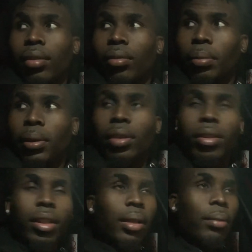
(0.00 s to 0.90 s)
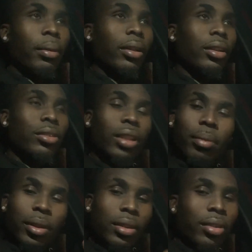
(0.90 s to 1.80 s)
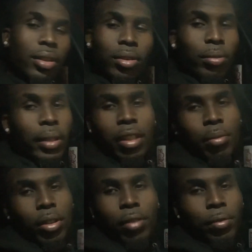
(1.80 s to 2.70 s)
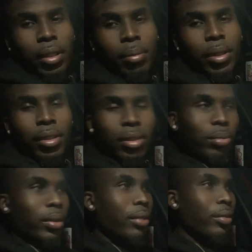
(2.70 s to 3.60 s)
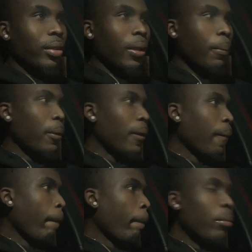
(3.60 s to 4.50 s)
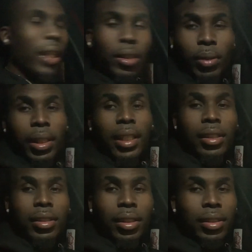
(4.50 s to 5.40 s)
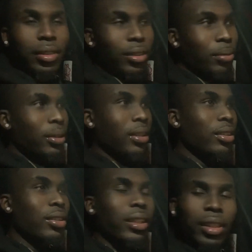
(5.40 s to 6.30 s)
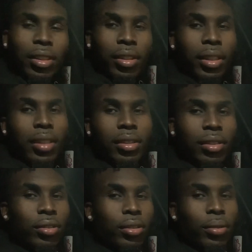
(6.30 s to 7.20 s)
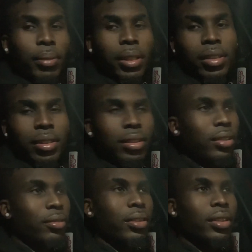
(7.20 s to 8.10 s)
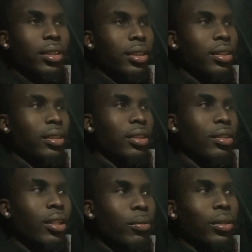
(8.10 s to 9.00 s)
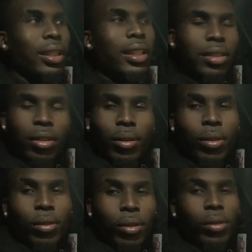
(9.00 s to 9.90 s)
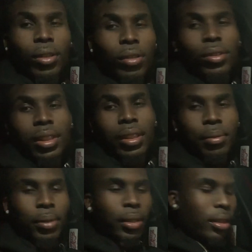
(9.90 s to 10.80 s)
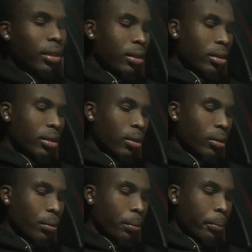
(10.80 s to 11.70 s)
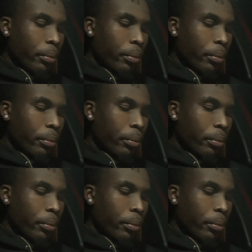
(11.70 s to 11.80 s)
will be the car I barely drive, but this car is gonna rack up all the fucking miles or whatever. But that's what a Honda does, you know what I'm saying? You take care of your Honda, you do your maintenance and everything, and the car will last a long time. So